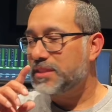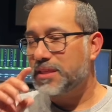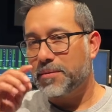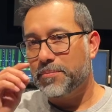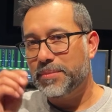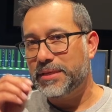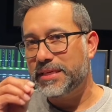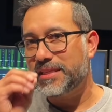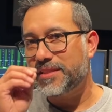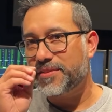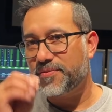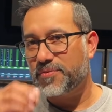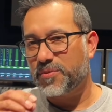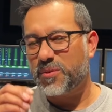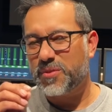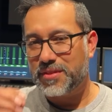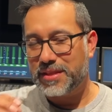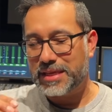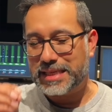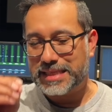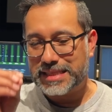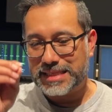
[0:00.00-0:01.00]
But it's for
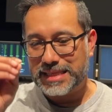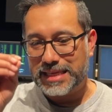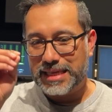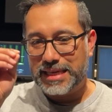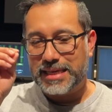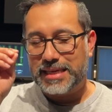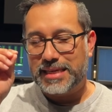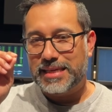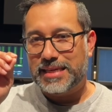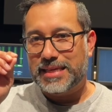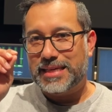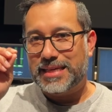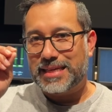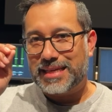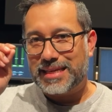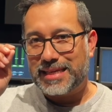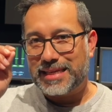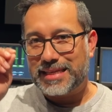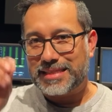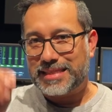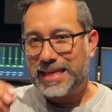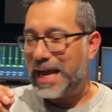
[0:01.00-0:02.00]
this
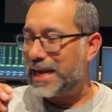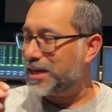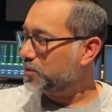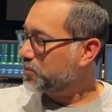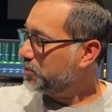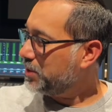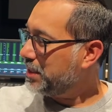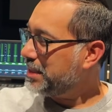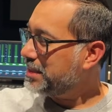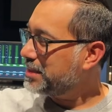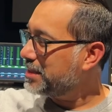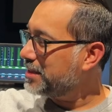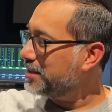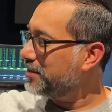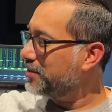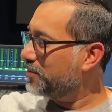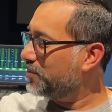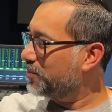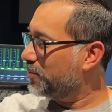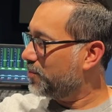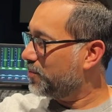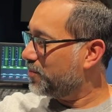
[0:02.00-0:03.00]
exact reason
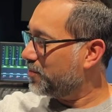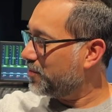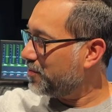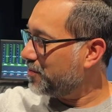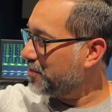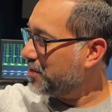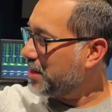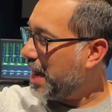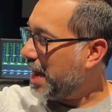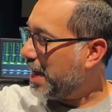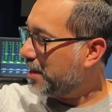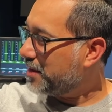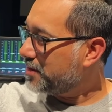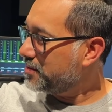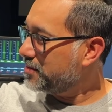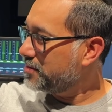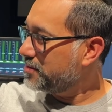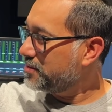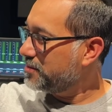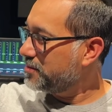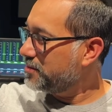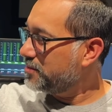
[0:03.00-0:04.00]
that
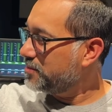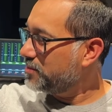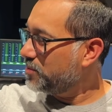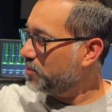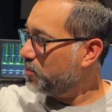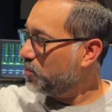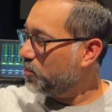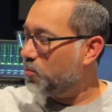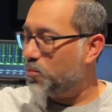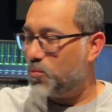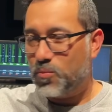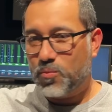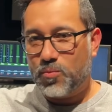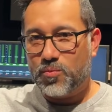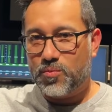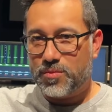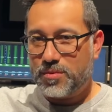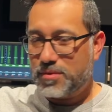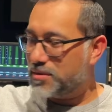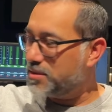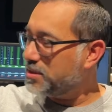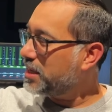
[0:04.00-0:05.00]

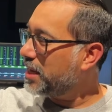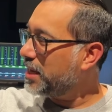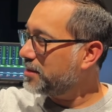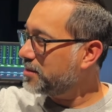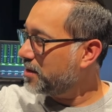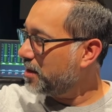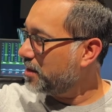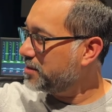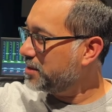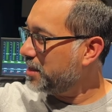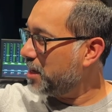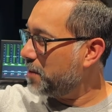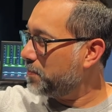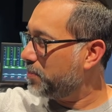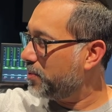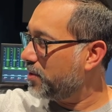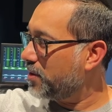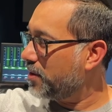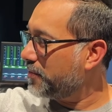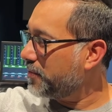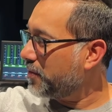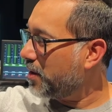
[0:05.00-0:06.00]
Tay Zonday
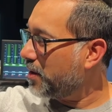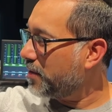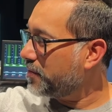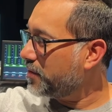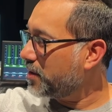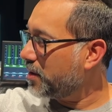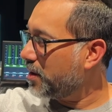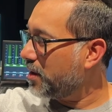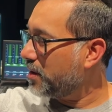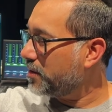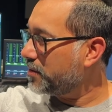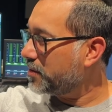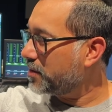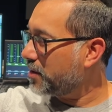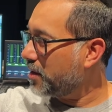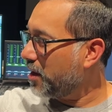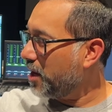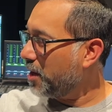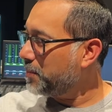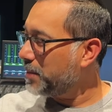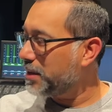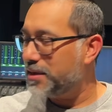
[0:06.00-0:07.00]
put on the
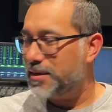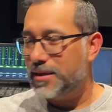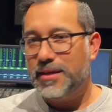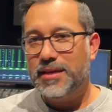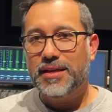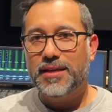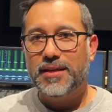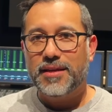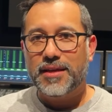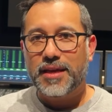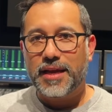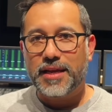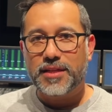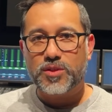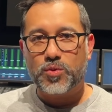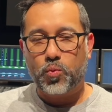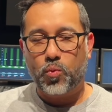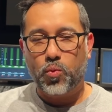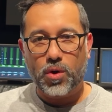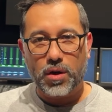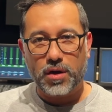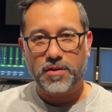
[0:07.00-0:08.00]
comment. It's
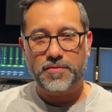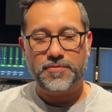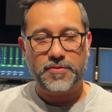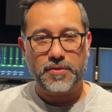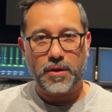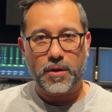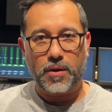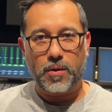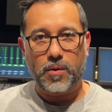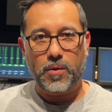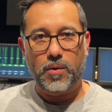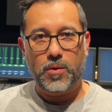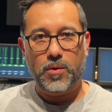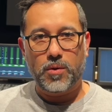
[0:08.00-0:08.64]
workflow.